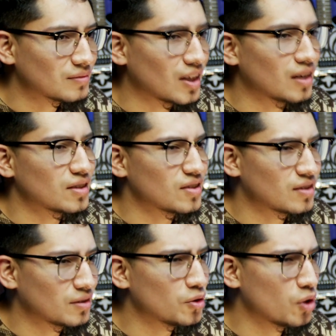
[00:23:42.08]

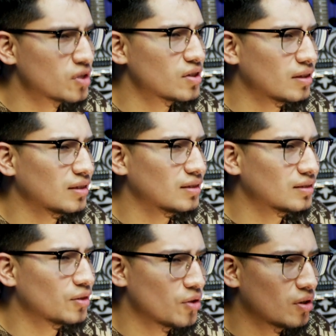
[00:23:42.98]
Nice. New York City,
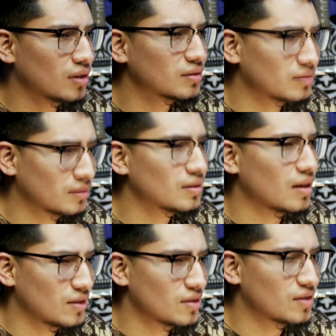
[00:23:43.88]
New York.
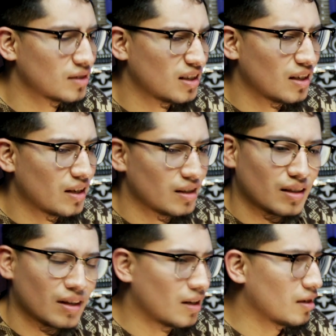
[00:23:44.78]
Nice.
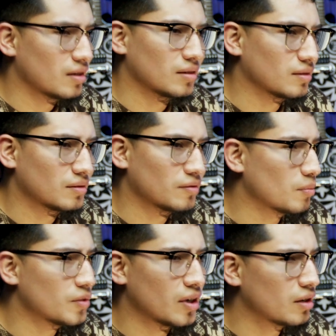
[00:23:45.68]
And
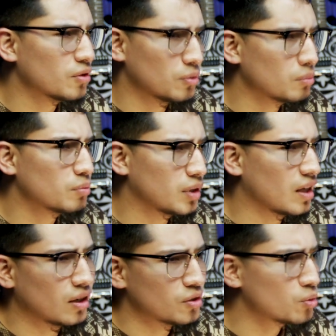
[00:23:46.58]
from there, you
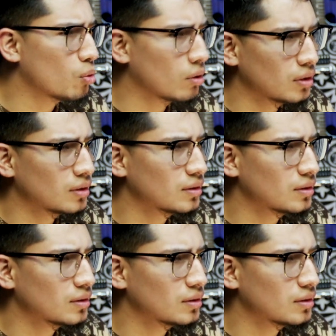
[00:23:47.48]
planning a tour?